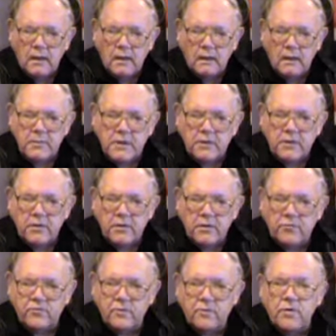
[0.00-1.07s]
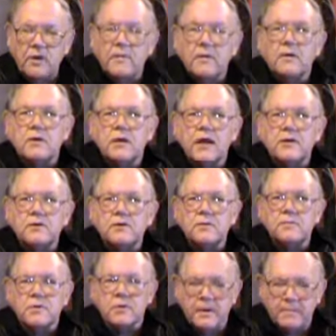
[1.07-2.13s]
Let me tell you something about
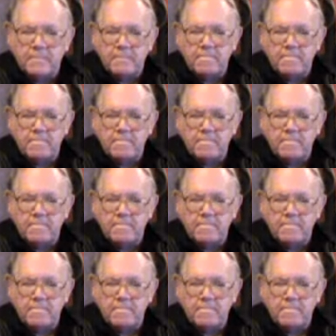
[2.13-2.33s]
Glastonbury.